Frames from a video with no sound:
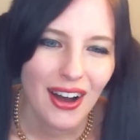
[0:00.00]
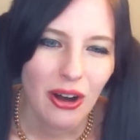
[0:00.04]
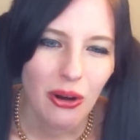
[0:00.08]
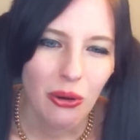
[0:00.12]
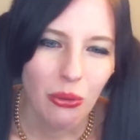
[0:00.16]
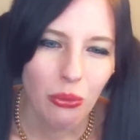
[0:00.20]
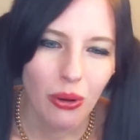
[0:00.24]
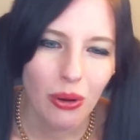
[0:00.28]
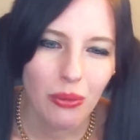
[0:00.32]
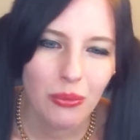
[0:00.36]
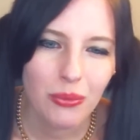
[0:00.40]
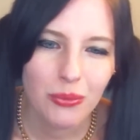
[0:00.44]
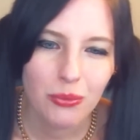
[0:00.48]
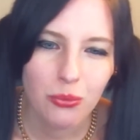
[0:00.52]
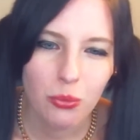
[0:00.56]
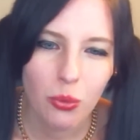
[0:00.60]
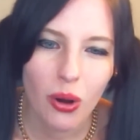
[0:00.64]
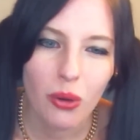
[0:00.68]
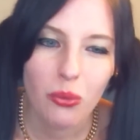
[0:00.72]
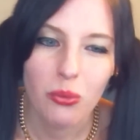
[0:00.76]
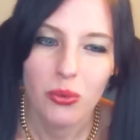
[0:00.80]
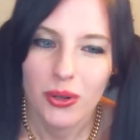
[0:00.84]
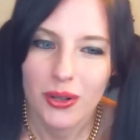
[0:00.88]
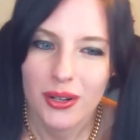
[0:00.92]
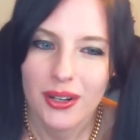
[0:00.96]

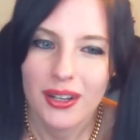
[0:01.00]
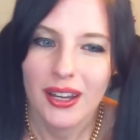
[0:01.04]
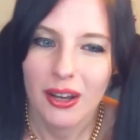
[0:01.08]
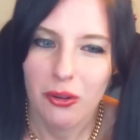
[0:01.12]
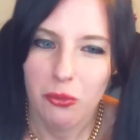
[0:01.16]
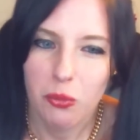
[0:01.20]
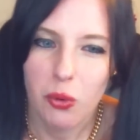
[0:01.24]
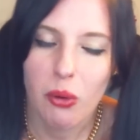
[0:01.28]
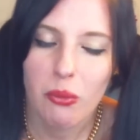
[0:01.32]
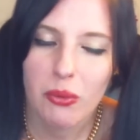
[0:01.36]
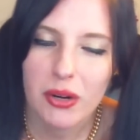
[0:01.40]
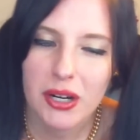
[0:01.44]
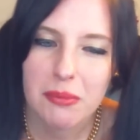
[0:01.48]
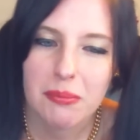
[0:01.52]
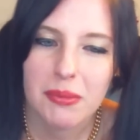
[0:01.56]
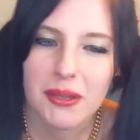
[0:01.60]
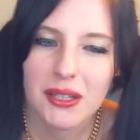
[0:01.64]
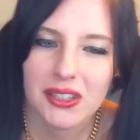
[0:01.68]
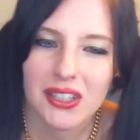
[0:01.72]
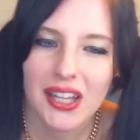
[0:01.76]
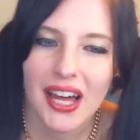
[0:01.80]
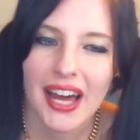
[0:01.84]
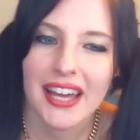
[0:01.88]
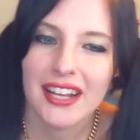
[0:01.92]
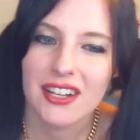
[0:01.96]
would it
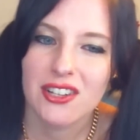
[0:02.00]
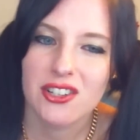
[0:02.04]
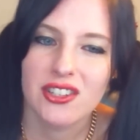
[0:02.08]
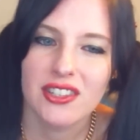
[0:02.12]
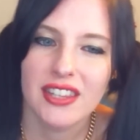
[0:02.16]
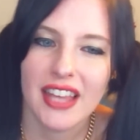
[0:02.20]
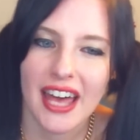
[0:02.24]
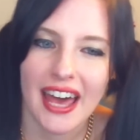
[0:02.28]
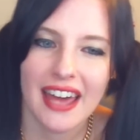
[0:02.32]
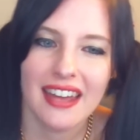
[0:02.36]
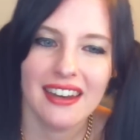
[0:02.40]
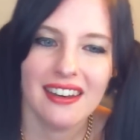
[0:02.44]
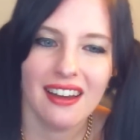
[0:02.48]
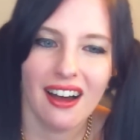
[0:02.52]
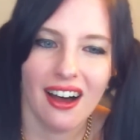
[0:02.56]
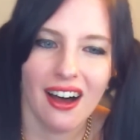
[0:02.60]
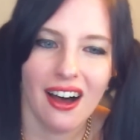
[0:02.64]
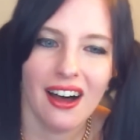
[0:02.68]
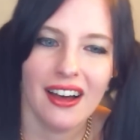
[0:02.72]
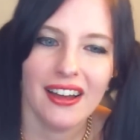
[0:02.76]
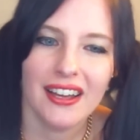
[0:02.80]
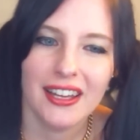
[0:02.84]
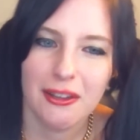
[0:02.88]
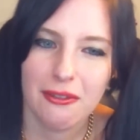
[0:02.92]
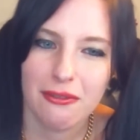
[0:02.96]
be like that
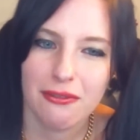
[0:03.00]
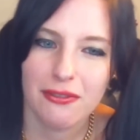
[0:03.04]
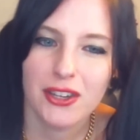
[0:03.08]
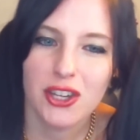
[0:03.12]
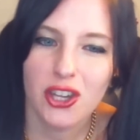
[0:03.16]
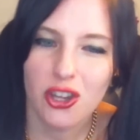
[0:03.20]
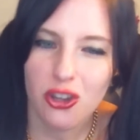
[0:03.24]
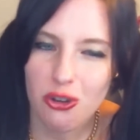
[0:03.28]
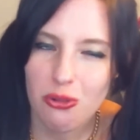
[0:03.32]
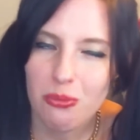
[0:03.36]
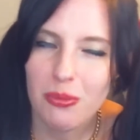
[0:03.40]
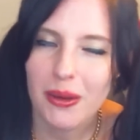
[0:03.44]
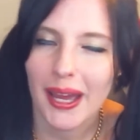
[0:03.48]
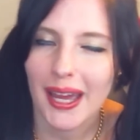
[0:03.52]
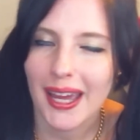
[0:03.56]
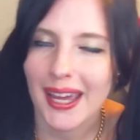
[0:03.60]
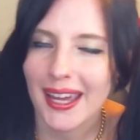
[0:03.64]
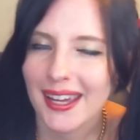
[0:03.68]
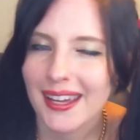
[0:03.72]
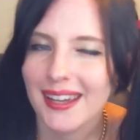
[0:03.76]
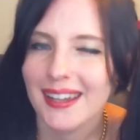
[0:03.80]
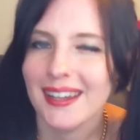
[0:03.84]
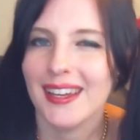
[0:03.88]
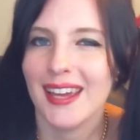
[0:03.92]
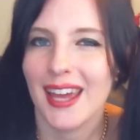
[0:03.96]
if
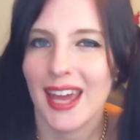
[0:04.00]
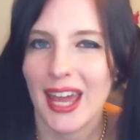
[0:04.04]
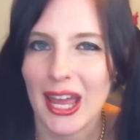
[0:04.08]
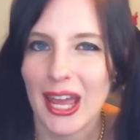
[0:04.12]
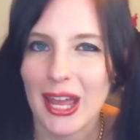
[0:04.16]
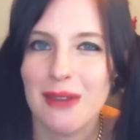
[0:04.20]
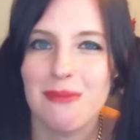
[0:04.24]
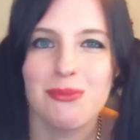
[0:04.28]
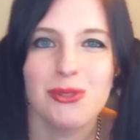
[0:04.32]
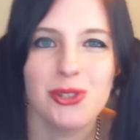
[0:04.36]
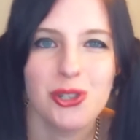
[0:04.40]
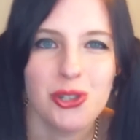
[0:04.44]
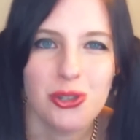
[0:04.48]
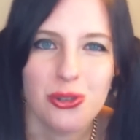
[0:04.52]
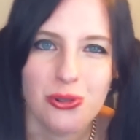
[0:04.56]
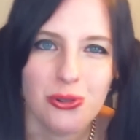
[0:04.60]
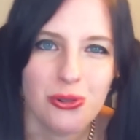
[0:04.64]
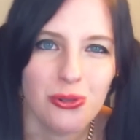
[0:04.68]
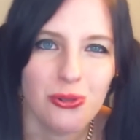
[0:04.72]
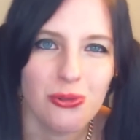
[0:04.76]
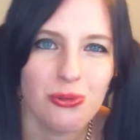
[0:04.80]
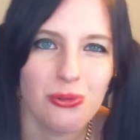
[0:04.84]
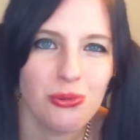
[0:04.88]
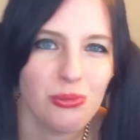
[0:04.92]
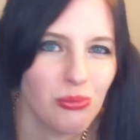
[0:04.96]
Kyubey came
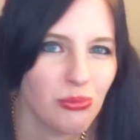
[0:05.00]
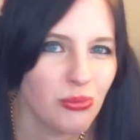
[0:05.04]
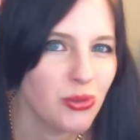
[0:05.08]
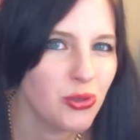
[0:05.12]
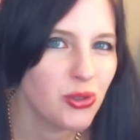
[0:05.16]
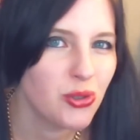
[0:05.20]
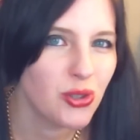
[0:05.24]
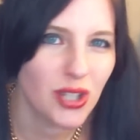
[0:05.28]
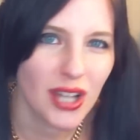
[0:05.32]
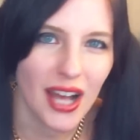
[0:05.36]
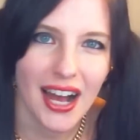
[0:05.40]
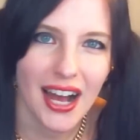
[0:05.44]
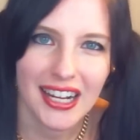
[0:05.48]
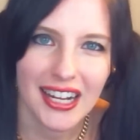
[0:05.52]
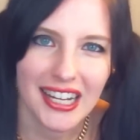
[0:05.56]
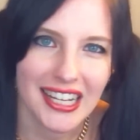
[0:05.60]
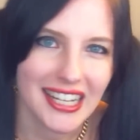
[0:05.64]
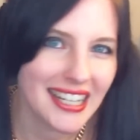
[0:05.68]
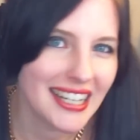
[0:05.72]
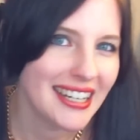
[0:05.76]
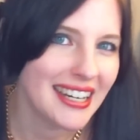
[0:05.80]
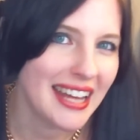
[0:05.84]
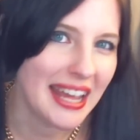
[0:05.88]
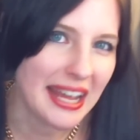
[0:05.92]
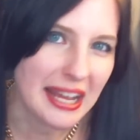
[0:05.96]
to
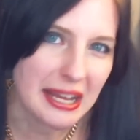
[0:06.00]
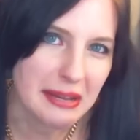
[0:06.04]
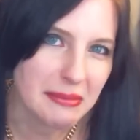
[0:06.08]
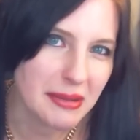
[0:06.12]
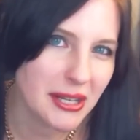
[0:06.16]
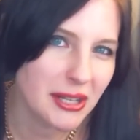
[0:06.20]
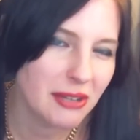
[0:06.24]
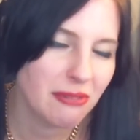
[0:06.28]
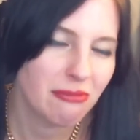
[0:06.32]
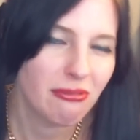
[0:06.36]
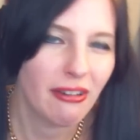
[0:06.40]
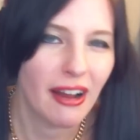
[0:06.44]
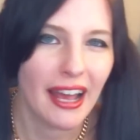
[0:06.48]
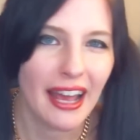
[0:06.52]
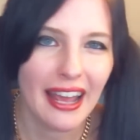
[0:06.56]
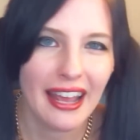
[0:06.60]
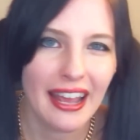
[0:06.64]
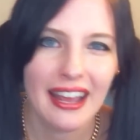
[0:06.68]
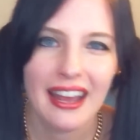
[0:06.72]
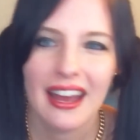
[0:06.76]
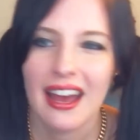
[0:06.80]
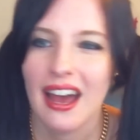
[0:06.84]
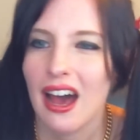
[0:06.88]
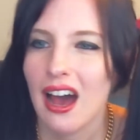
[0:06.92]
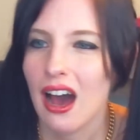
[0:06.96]
Usagi and Amy and Rei?